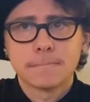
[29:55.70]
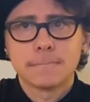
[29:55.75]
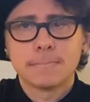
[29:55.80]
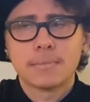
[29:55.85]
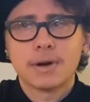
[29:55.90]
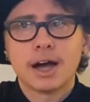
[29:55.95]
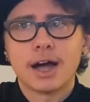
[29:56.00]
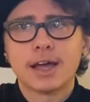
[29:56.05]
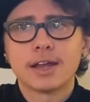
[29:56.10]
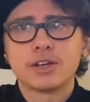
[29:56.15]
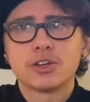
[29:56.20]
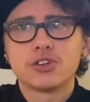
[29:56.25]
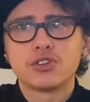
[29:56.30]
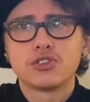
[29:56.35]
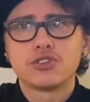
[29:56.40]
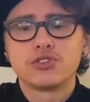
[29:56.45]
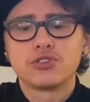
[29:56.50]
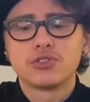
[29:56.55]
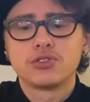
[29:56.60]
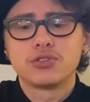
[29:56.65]
I
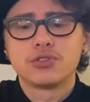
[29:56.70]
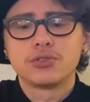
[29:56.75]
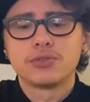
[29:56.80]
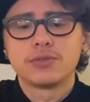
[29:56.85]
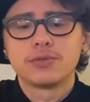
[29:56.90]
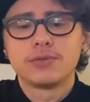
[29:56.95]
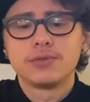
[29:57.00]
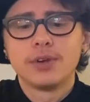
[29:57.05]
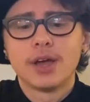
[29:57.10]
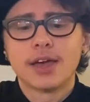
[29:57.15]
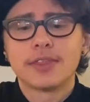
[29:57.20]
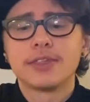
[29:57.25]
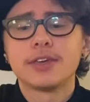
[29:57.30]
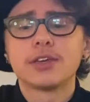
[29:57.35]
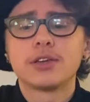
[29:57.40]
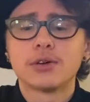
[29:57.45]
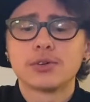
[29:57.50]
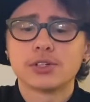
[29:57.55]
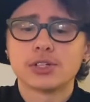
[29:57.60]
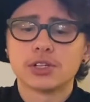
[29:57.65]
I
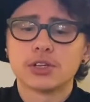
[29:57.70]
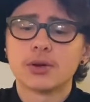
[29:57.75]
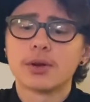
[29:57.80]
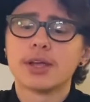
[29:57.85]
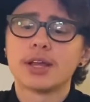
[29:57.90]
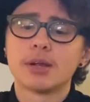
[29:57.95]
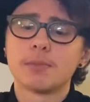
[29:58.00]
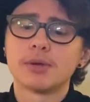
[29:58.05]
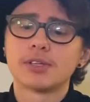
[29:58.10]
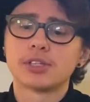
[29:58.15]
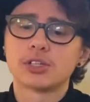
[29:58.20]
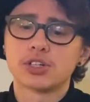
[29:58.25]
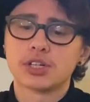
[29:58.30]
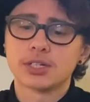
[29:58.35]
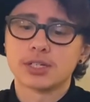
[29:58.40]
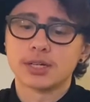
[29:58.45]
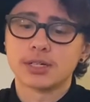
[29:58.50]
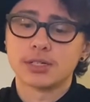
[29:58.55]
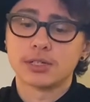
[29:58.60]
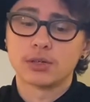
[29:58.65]
think you're in a position
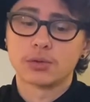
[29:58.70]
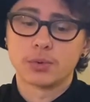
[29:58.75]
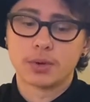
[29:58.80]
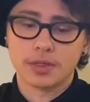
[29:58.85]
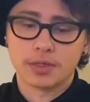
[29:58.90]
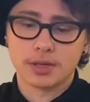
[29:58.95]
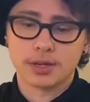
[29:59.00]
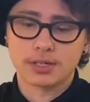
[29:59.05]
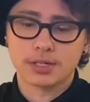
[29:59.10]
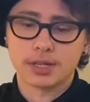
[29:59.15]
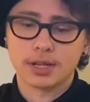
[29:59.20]
to deal with it.